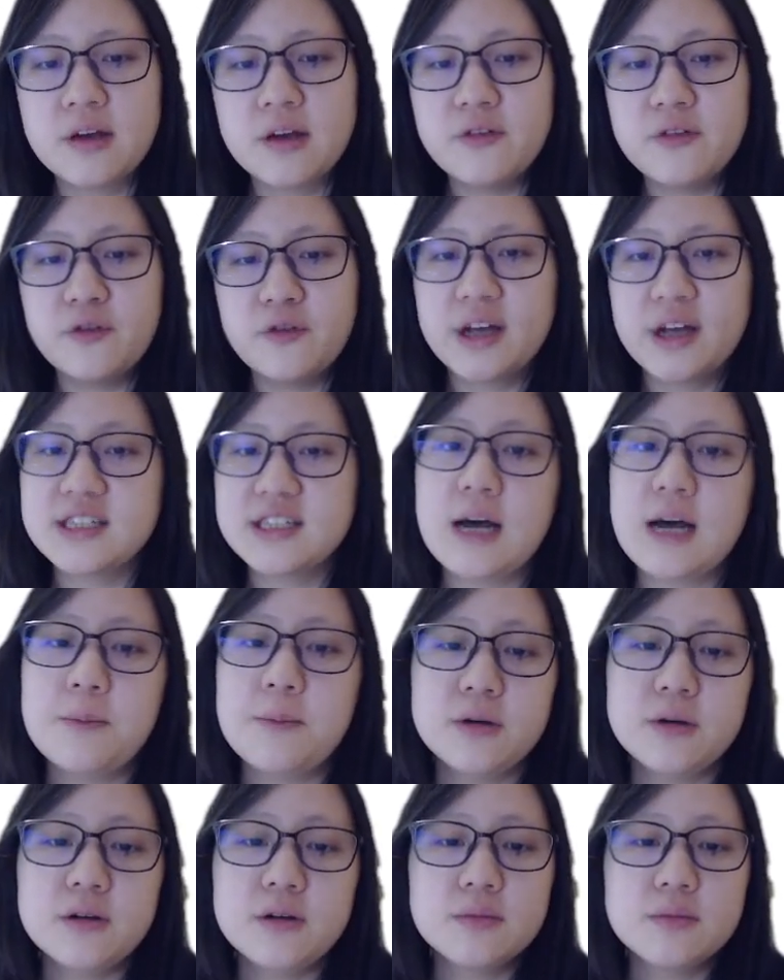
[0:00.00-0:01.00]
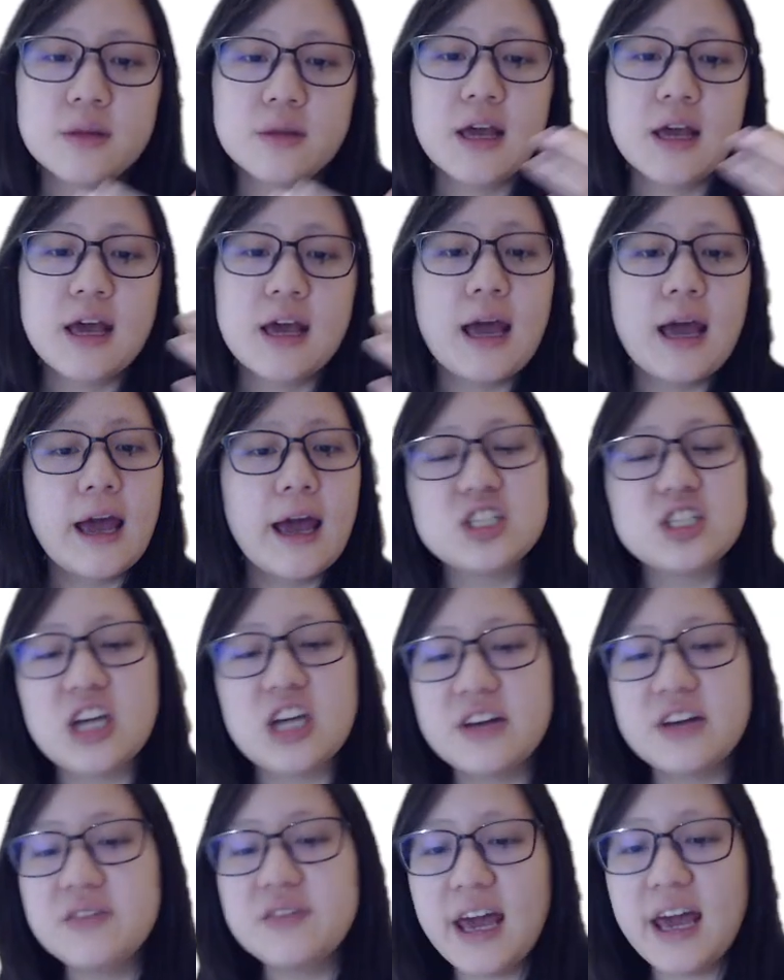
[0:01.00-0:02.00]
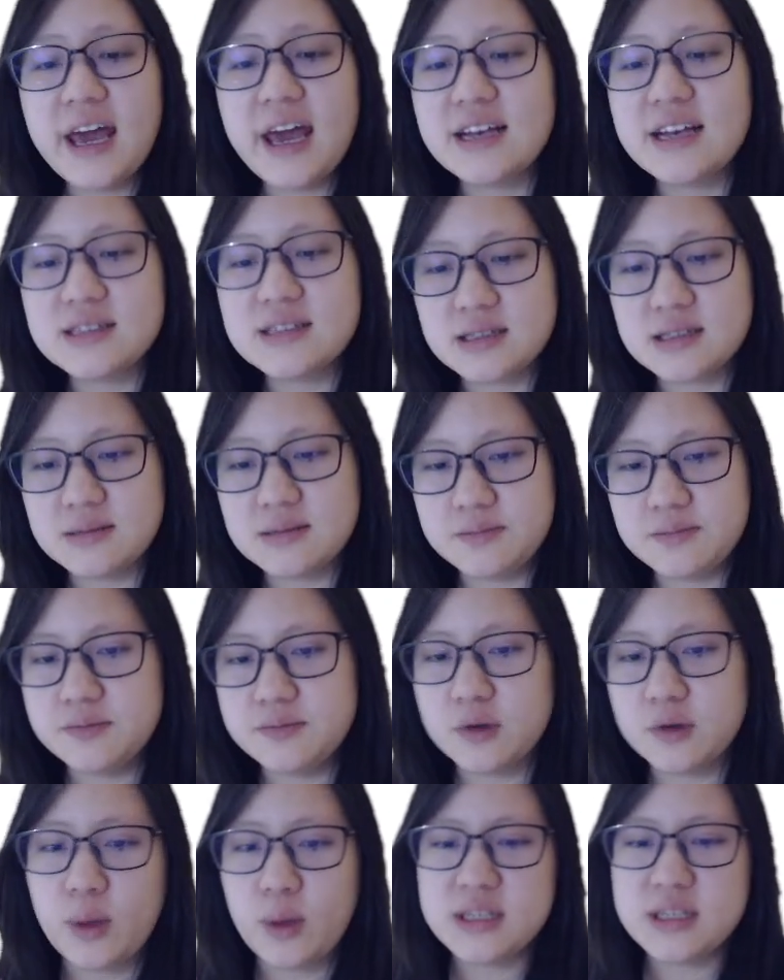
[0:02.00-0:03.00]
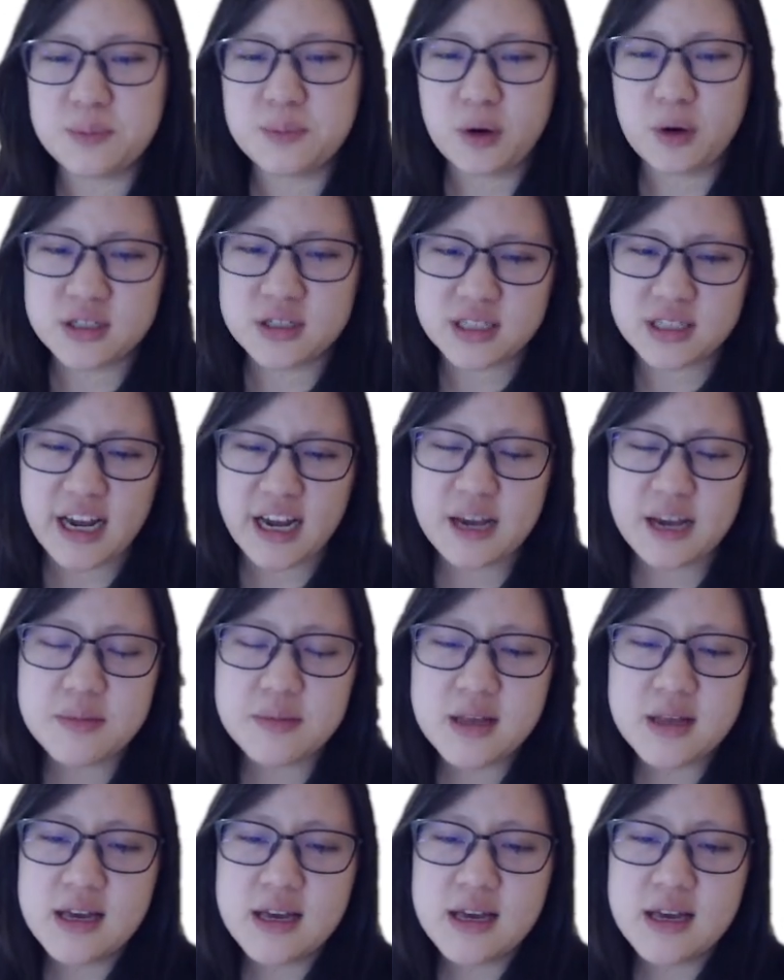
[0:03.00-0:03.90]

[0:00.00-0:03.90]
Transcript: For example, HIV AIDS, once upon a time,